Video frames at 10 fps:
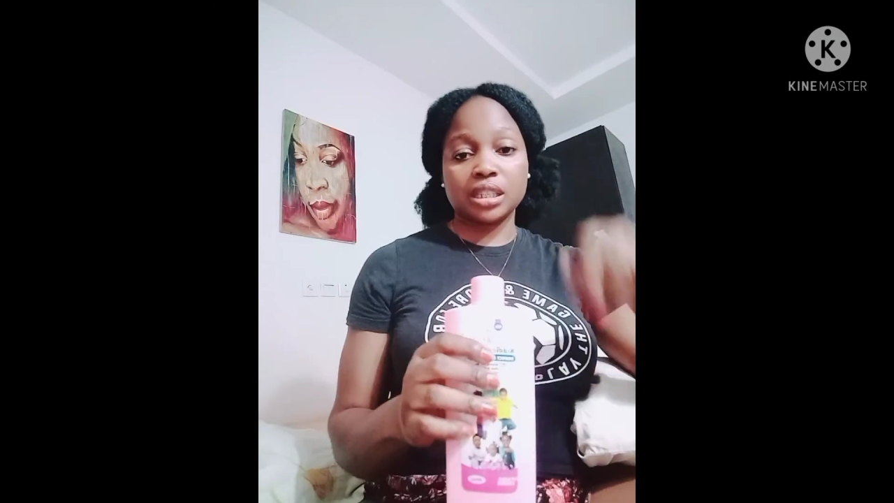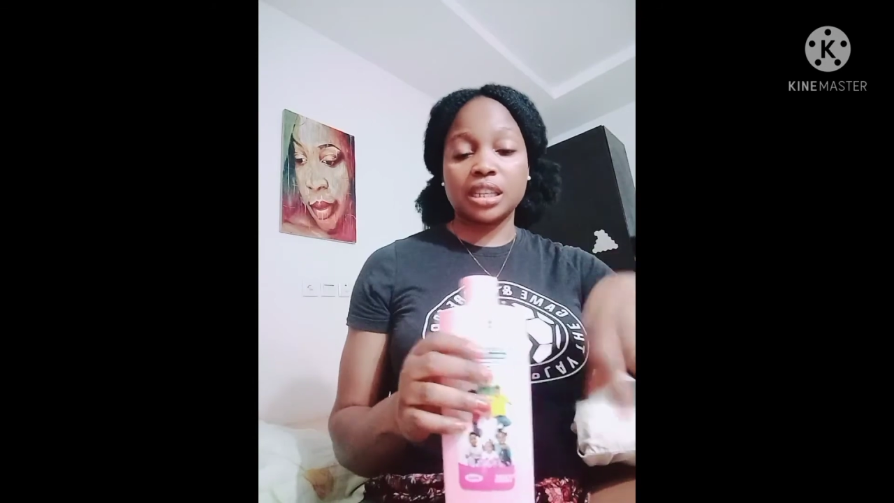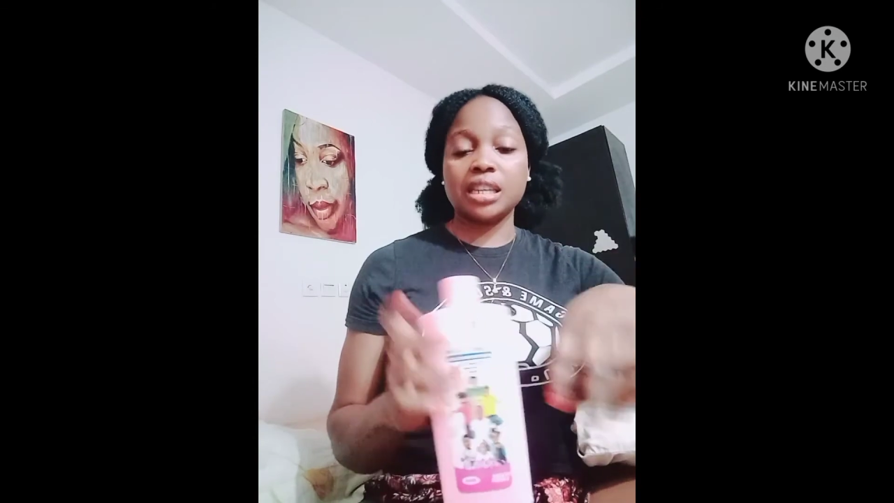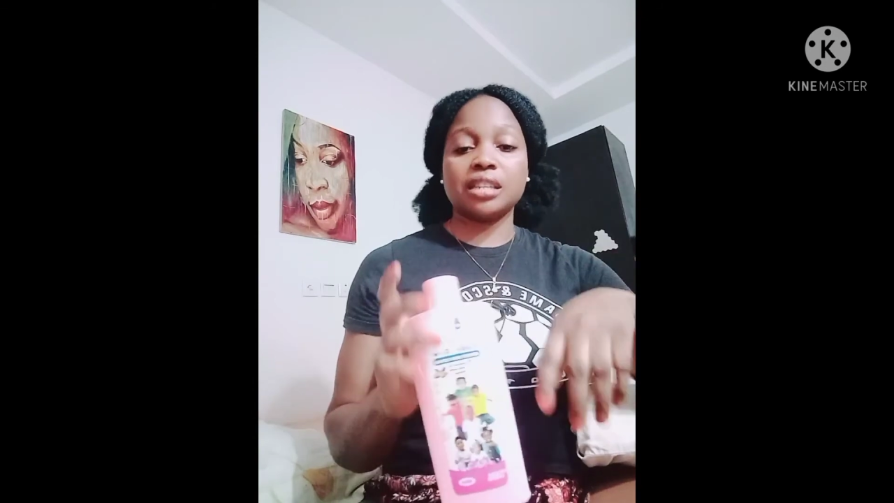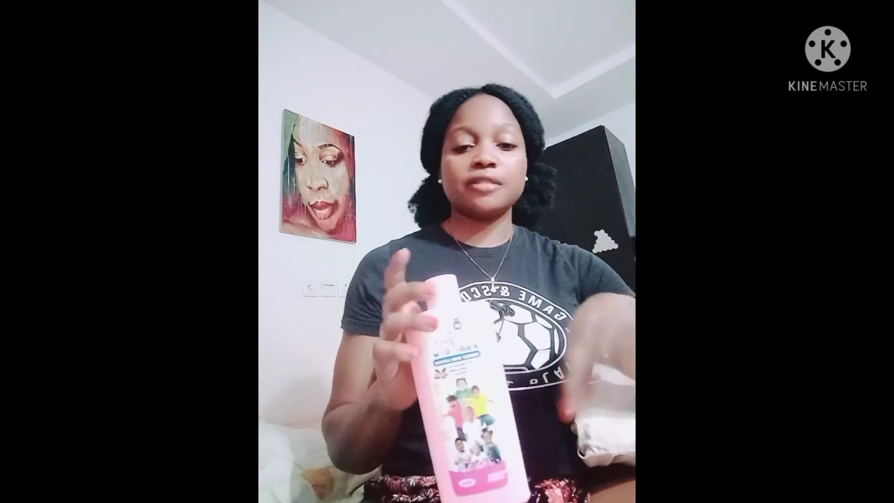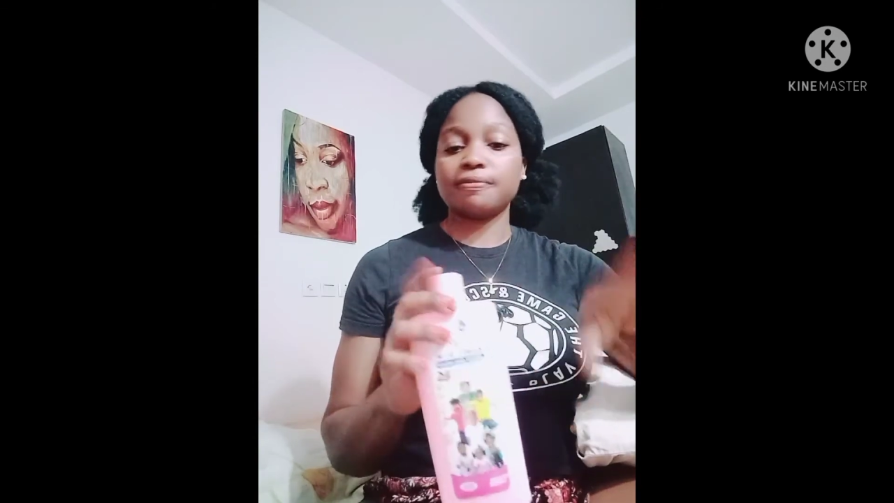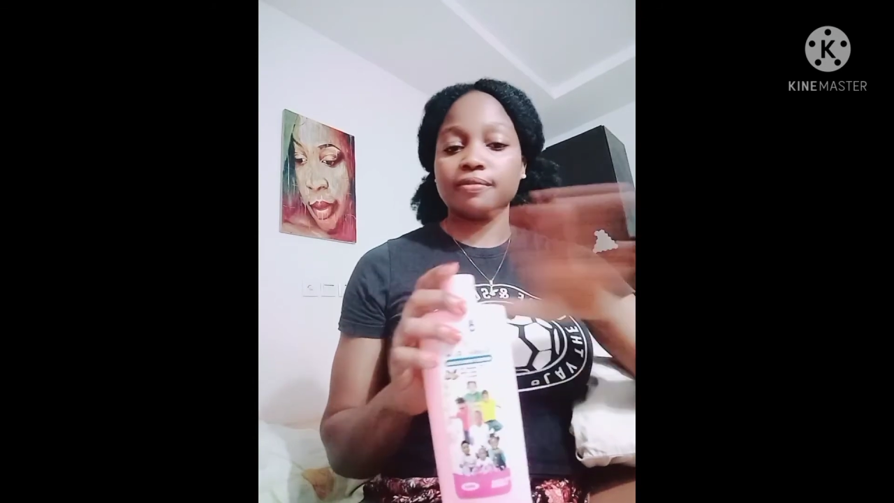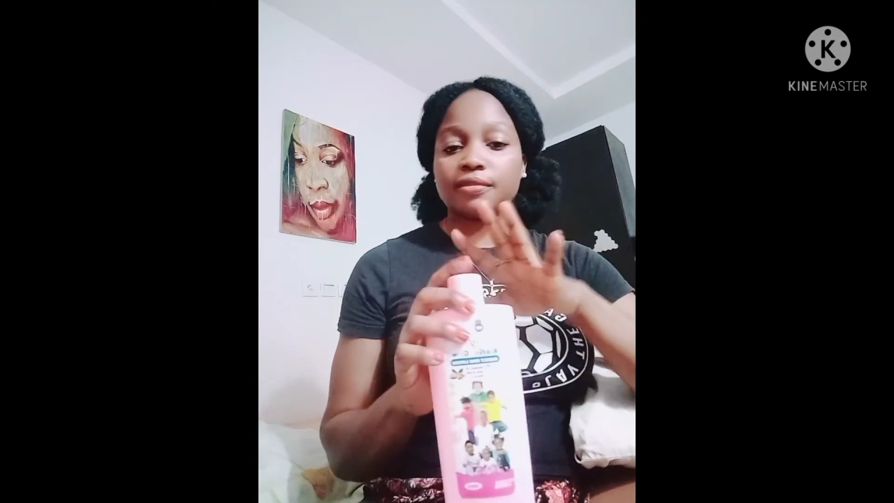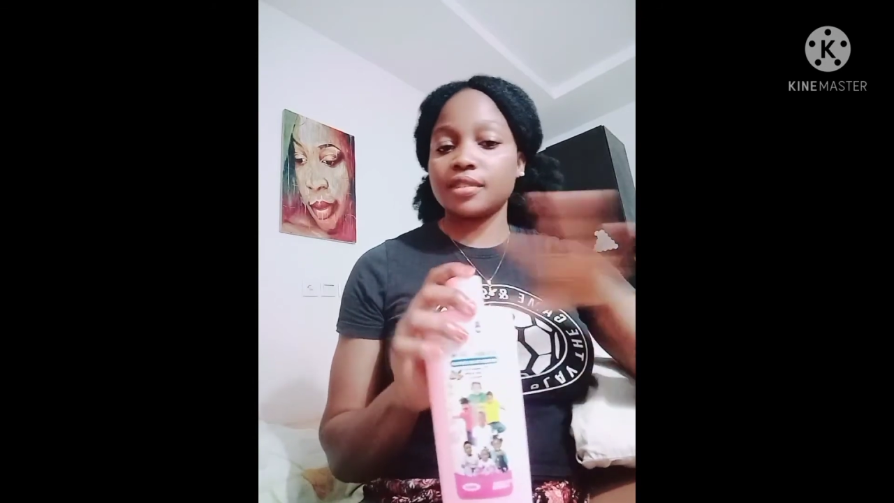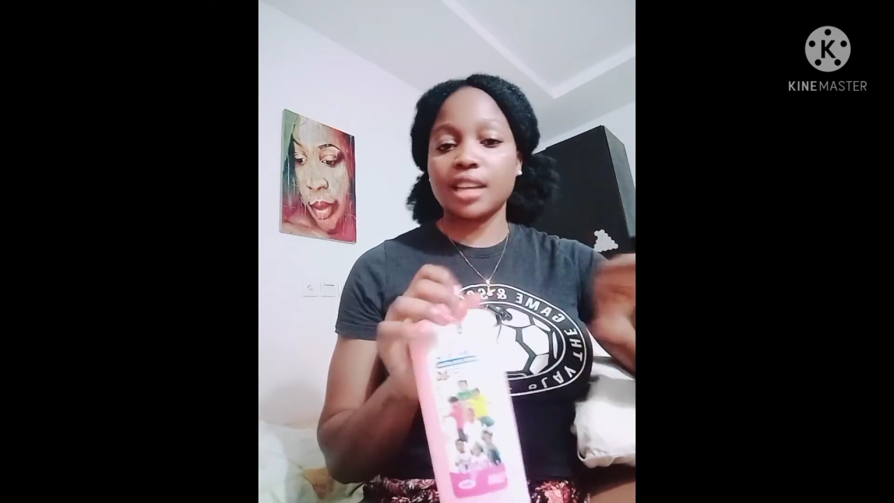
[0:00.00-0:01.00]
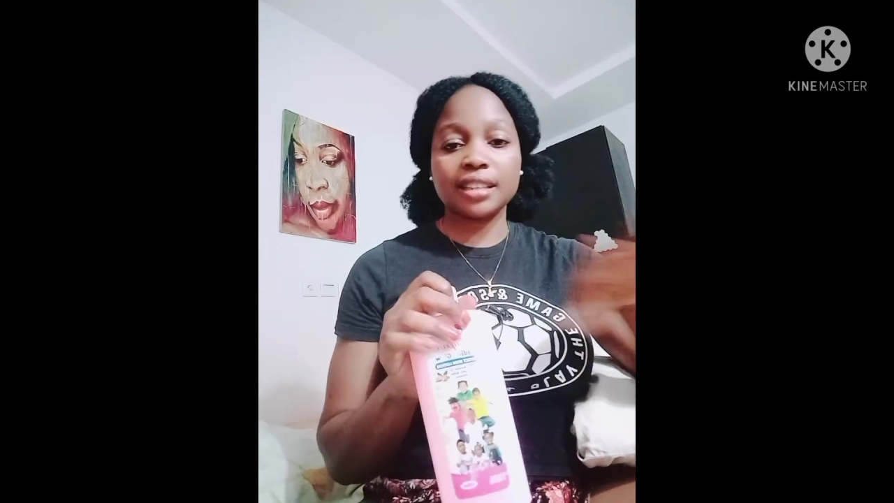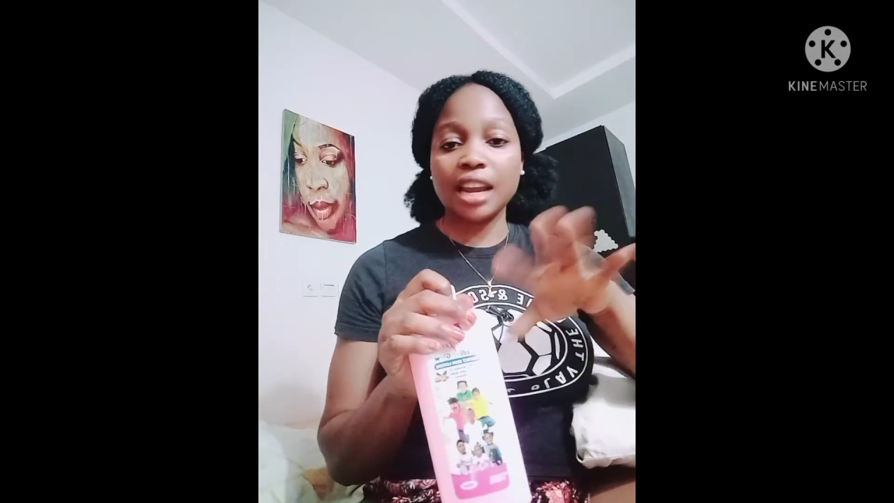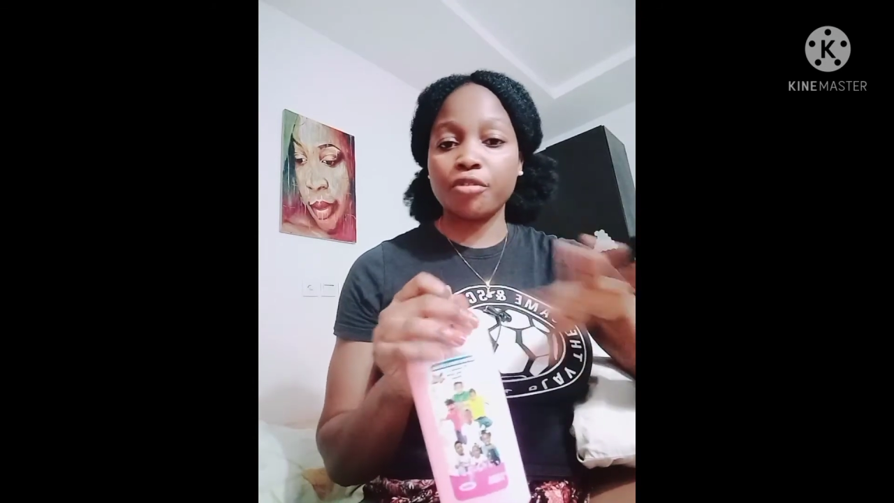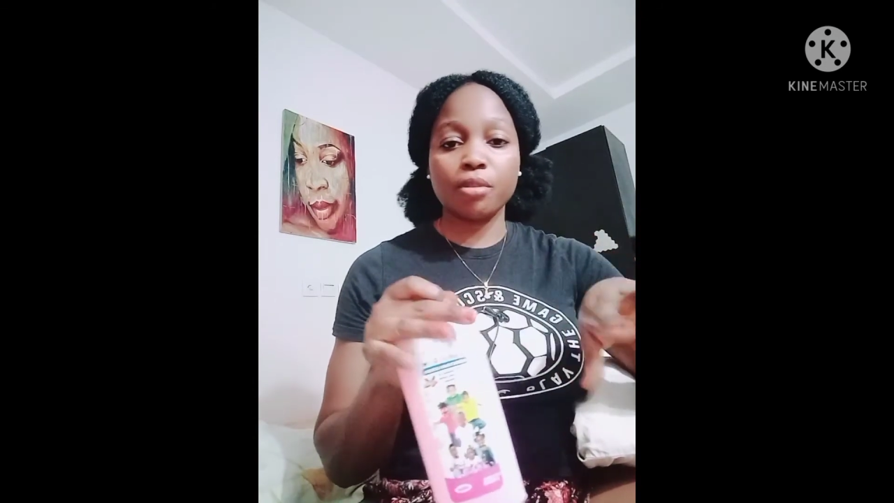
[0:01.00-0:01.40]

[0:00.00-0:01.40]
skin. Aside